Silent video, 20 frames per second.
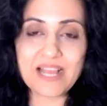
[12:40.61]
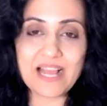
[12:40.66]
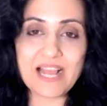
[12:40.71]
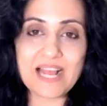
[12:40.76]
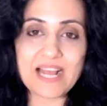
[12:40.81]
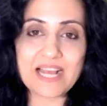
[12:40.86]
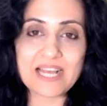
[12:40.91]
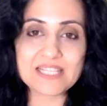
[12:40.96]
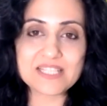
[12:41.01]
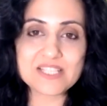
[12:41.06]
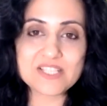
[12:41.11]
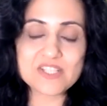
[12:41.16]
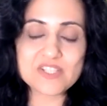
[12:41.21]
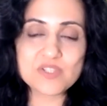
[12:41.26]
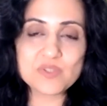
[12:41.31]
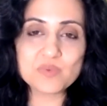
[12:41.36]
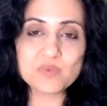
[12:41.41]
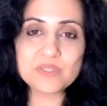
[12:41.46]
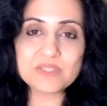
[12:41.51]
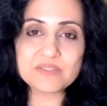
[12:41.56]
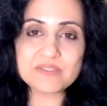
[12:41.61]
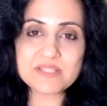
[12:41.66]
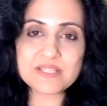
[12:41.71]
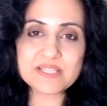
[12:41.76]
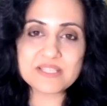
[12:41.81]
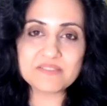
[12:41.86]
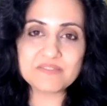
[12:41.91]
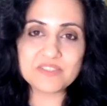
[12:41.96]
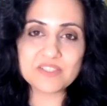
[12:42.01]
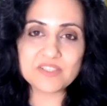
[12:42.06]
and you will
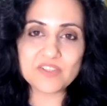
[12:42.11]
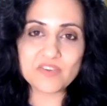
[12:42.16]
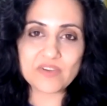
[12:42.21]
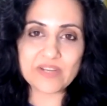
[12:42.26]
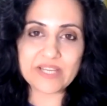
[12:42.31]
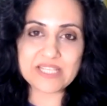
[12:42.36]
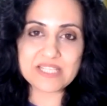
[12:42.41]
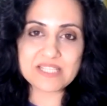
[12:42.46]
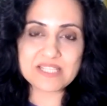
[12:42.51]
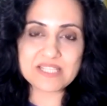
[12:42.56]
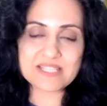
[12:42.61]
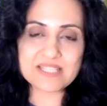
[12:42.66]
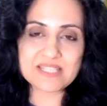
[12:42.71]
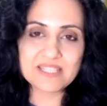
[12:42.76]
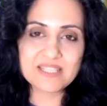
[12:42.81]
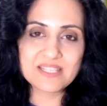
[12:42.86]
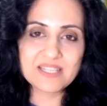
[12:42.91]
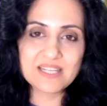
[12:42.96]
receive the grace